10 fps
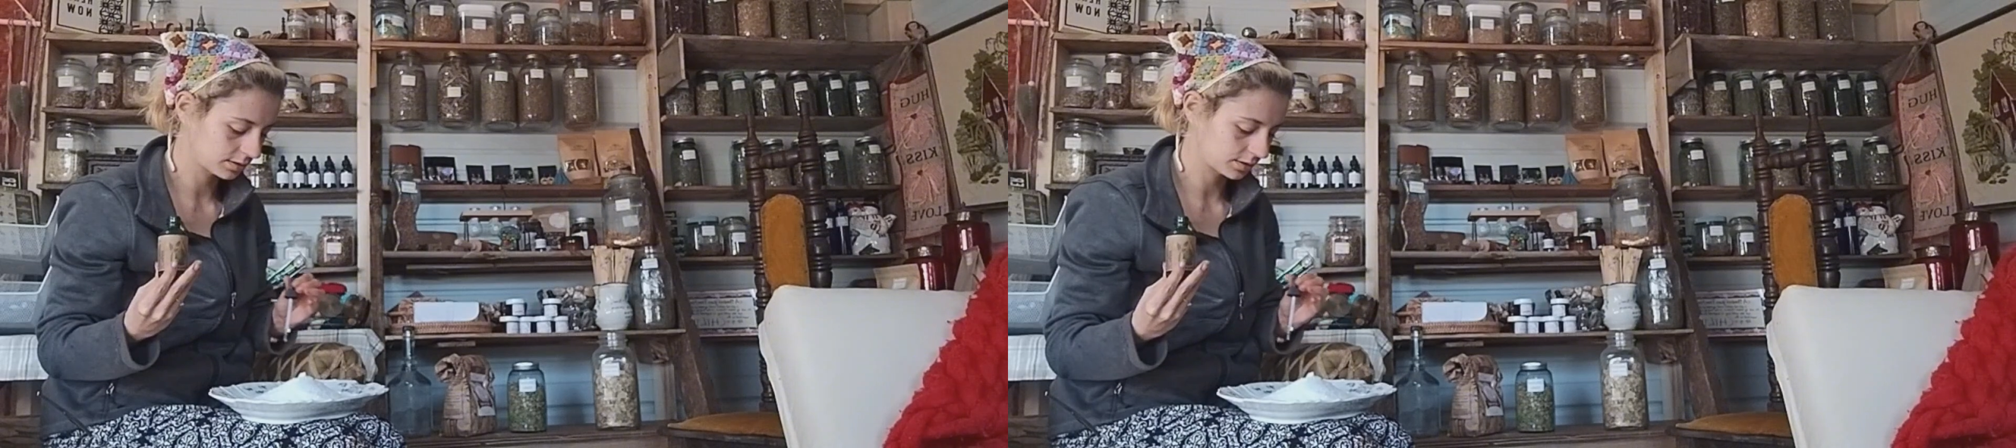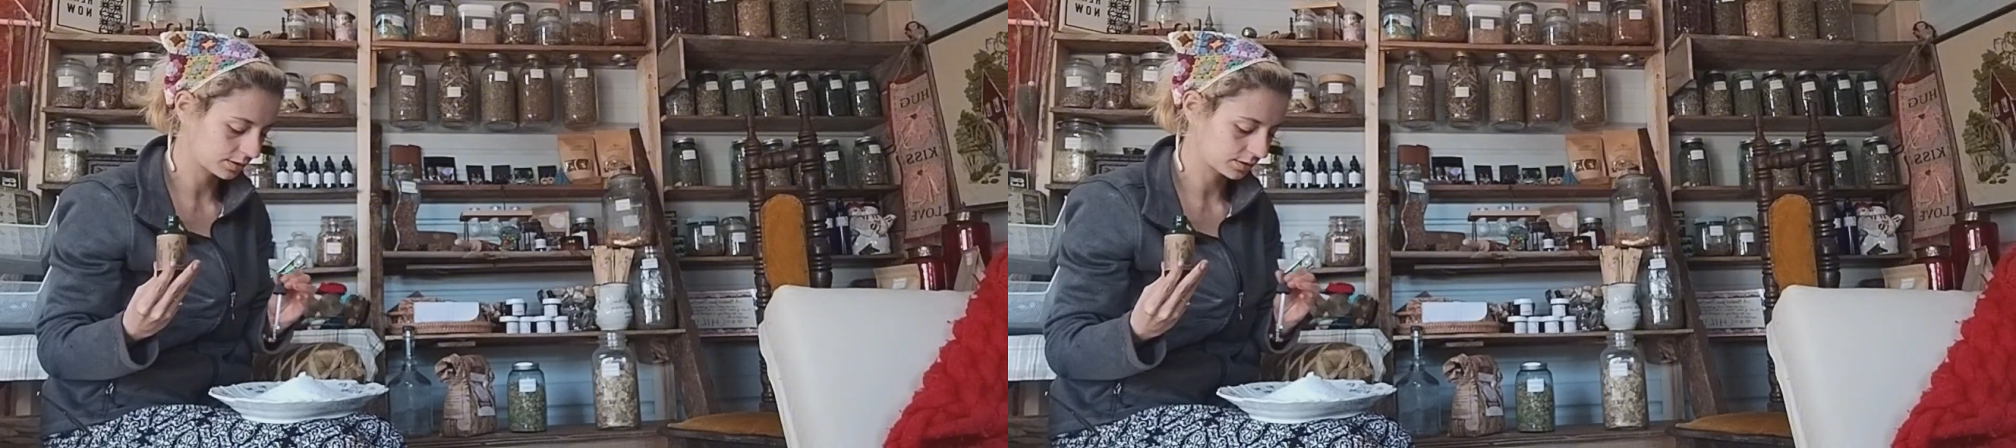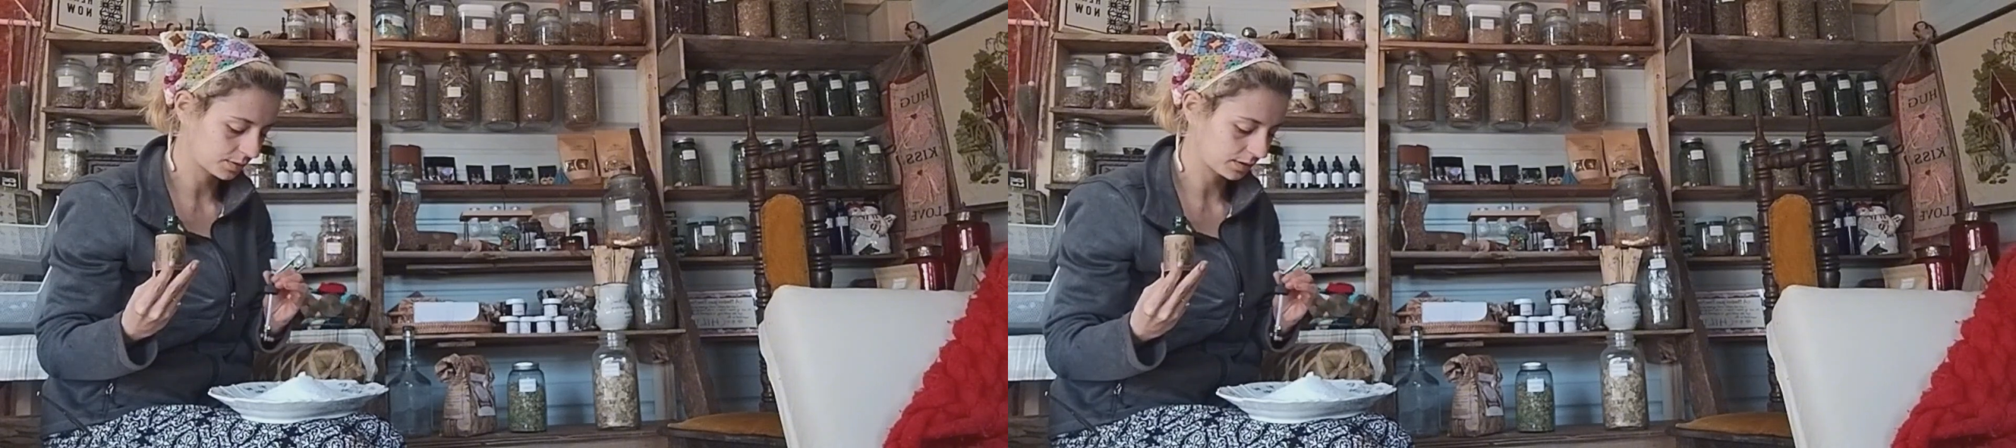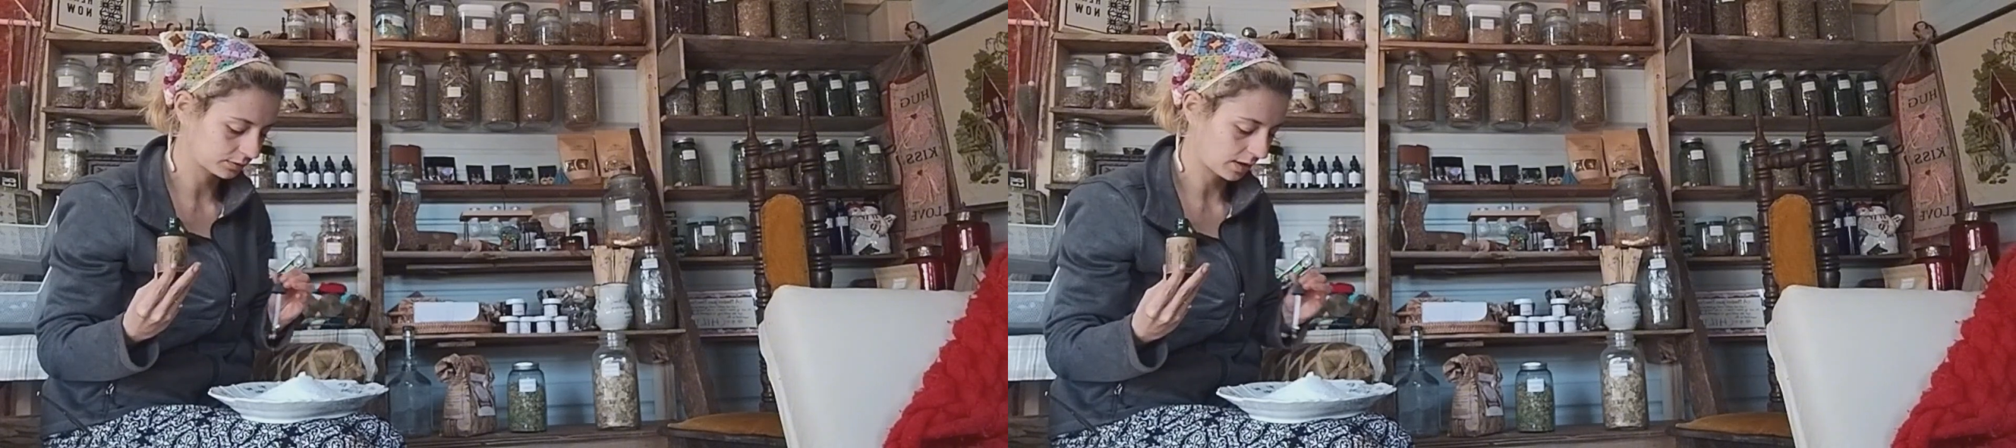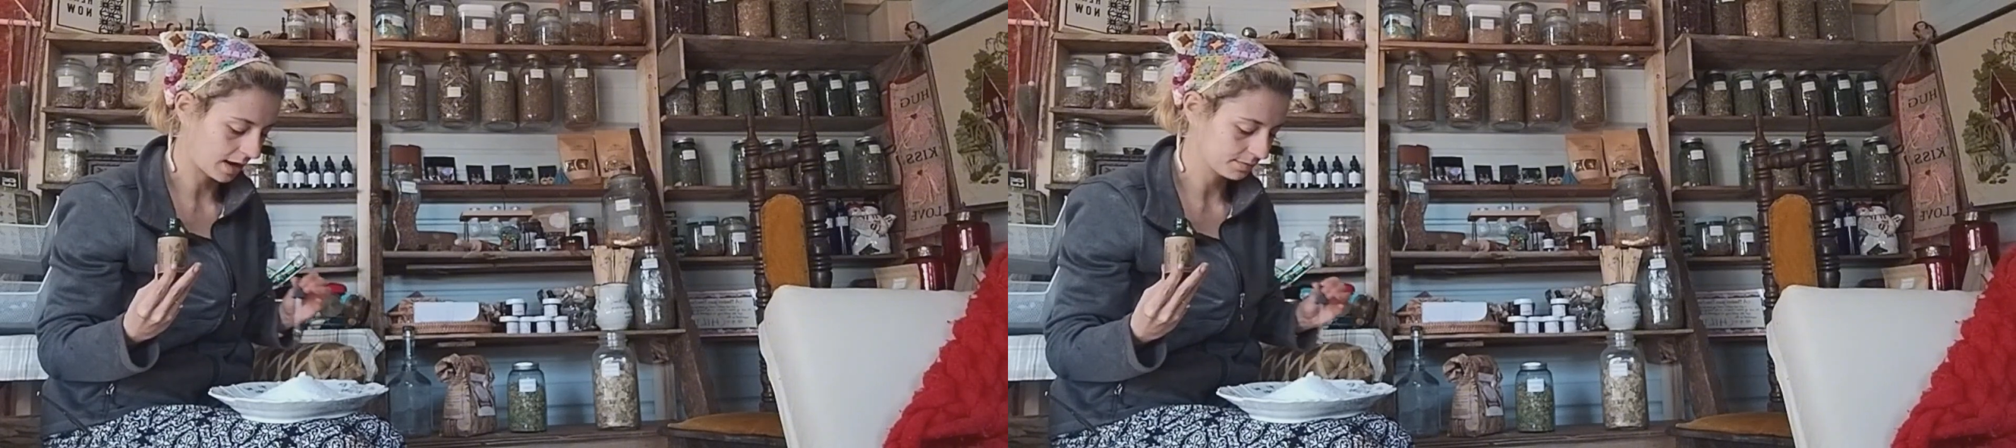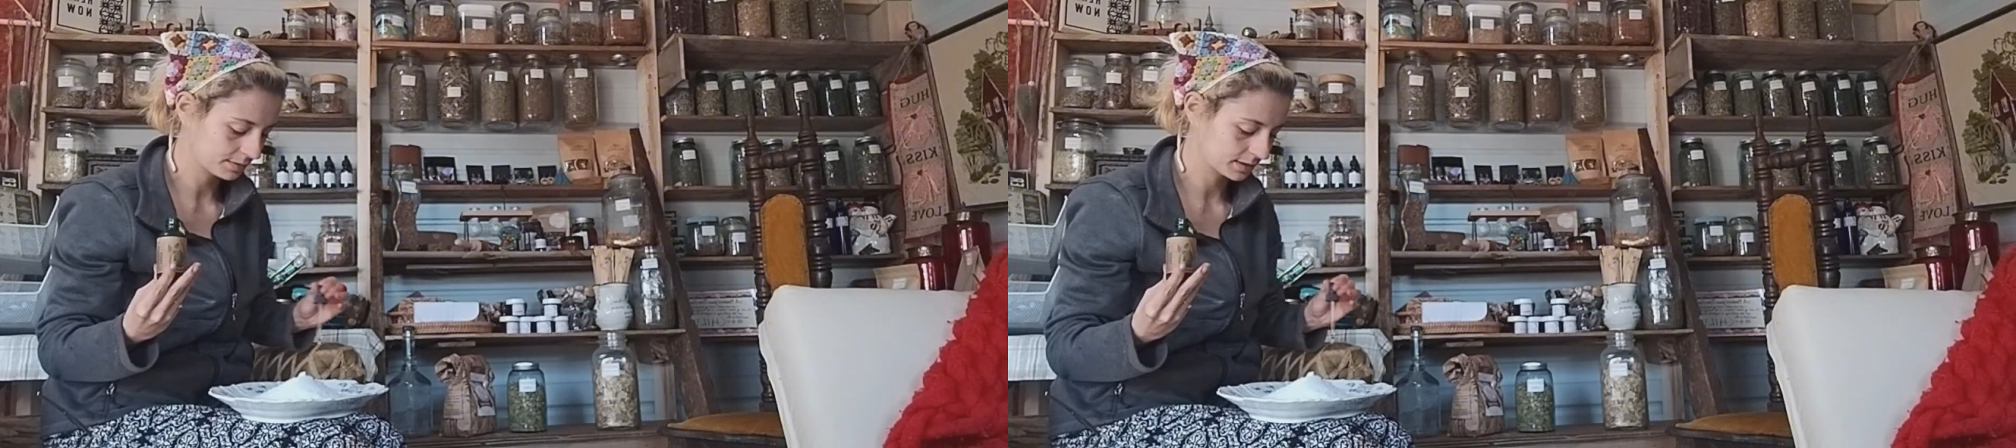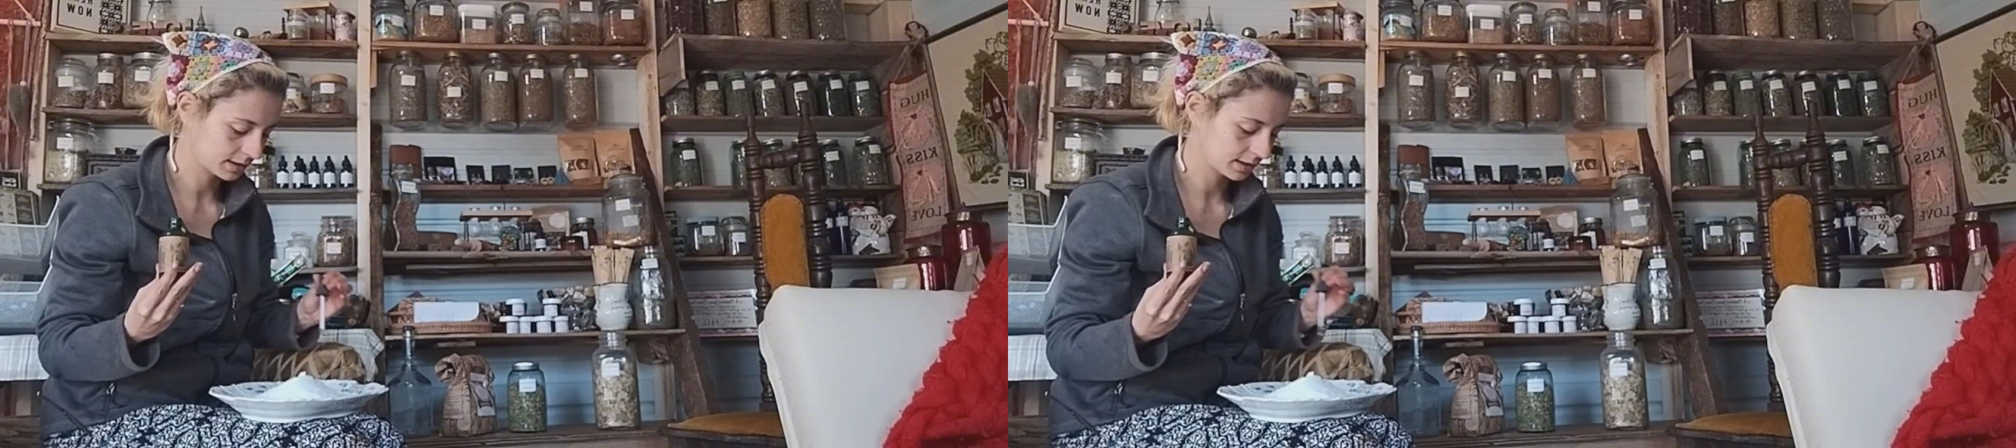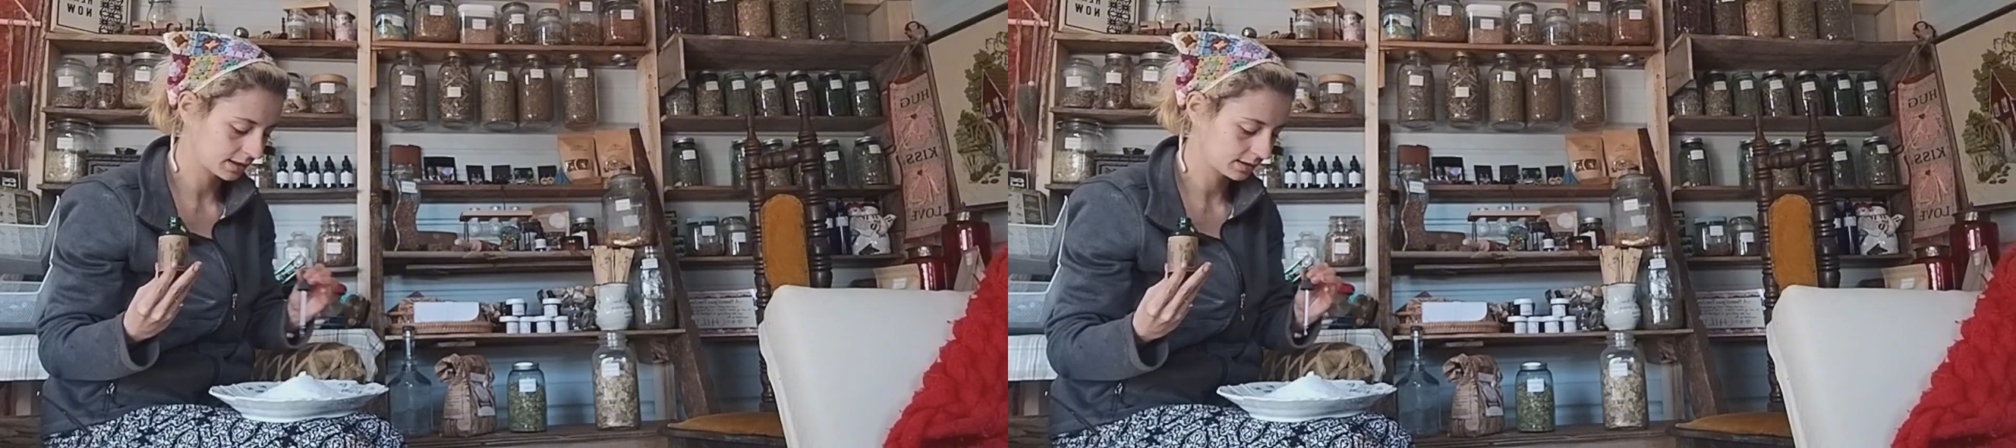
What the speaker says: to 12 drops in here.